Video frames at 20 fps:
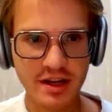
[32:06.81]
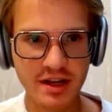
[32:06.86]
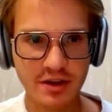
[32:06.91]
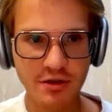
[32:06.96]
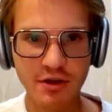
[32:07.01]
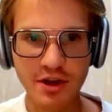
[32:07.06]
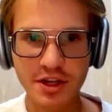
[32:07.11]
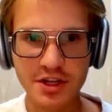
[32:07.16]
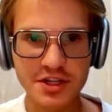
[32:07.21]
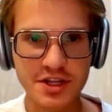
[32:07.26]

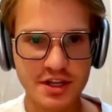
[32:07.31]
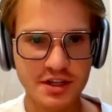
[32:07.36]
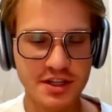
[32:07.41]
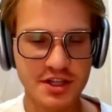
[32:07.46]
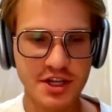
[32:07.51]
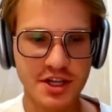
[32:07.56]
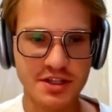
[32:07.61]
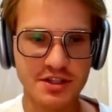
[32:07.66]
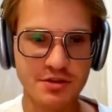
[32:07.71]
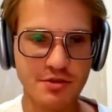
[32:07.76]
you can
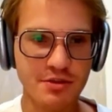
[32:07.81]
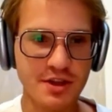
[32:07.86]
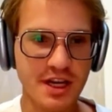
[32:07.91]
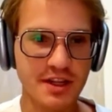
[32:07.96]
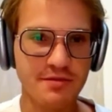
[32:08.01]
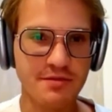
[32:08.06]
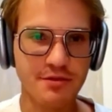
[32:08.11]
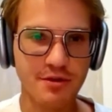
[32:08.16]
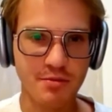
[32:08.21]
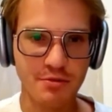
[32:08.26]
just do
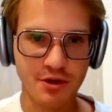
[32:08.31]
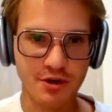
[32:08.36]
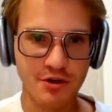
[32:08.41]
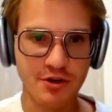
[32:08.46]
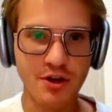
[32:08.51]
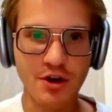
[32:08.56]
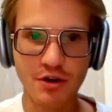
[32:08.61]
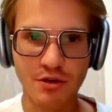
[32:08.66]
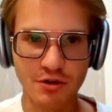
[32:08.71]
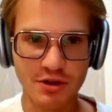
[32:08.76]
that from your
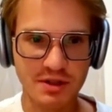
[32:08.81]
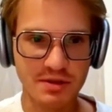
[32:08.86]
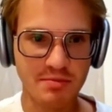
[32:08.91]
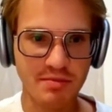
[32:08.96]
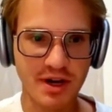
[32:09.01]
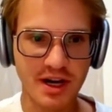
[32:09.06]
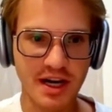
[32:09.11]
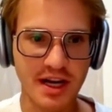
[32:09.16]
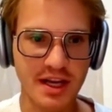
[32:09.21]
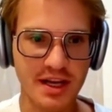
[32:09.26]
node
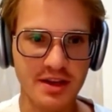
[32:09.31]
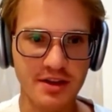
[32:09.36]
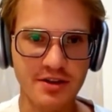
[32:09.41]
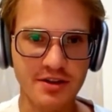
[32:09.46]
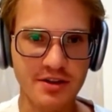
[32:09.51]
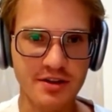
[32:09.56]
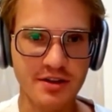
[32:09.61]
by